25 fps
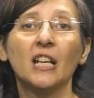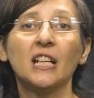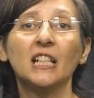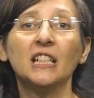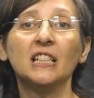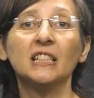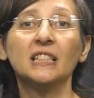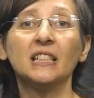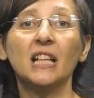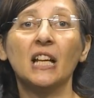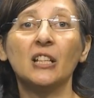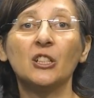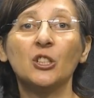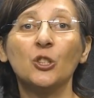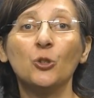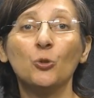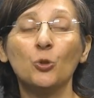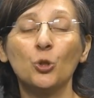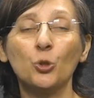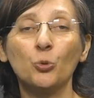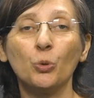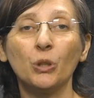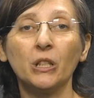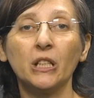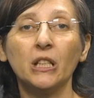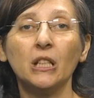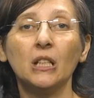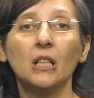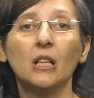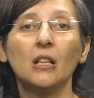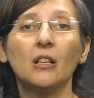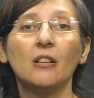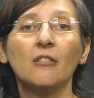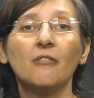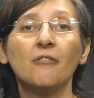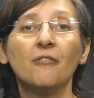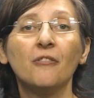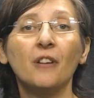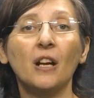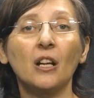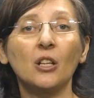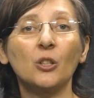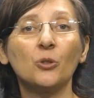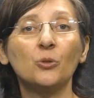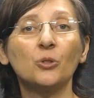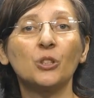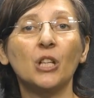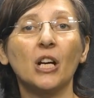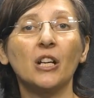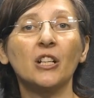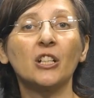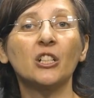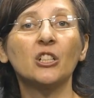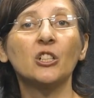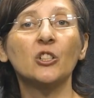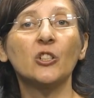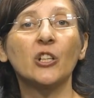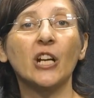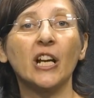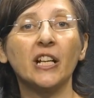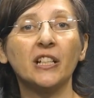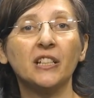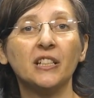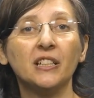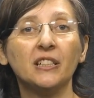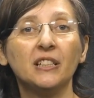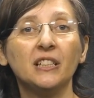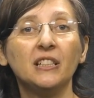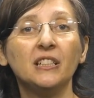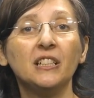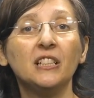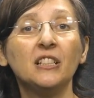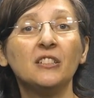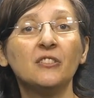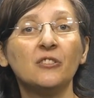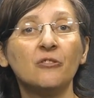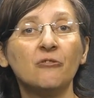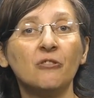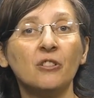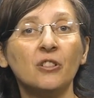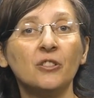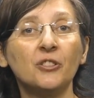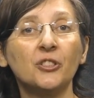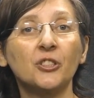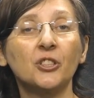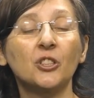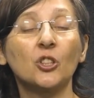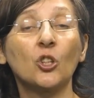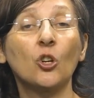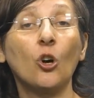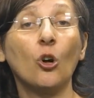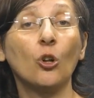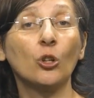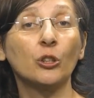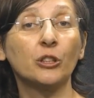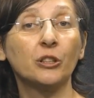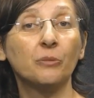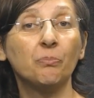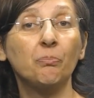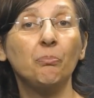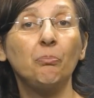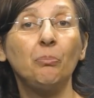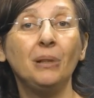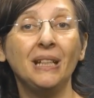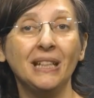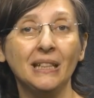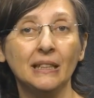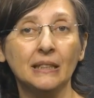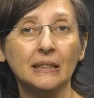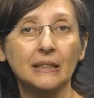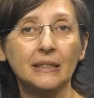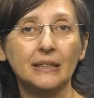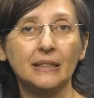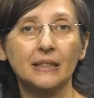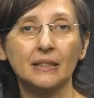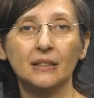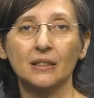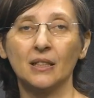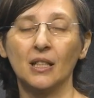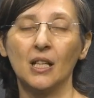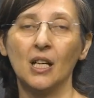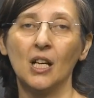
is that usually values are aggregated in intervals called bins.